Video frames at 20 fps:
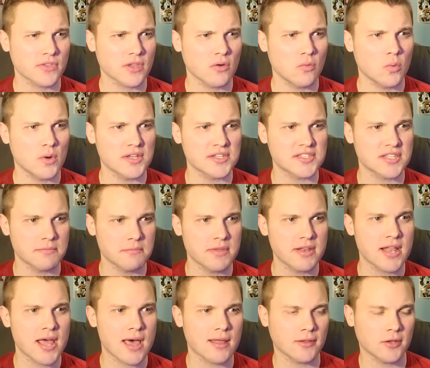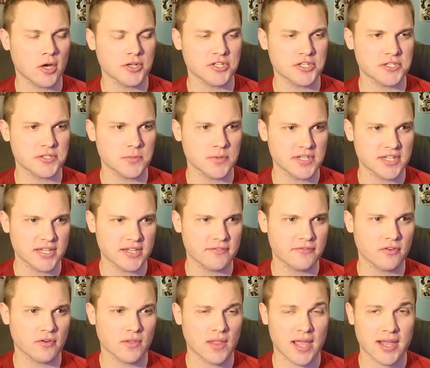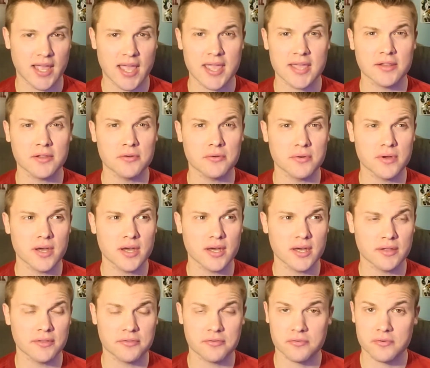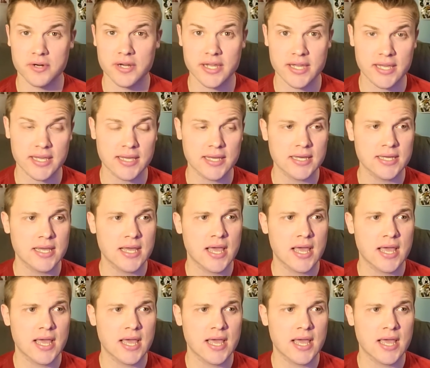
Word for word: was the midnight launches we did for like Halo uh, 3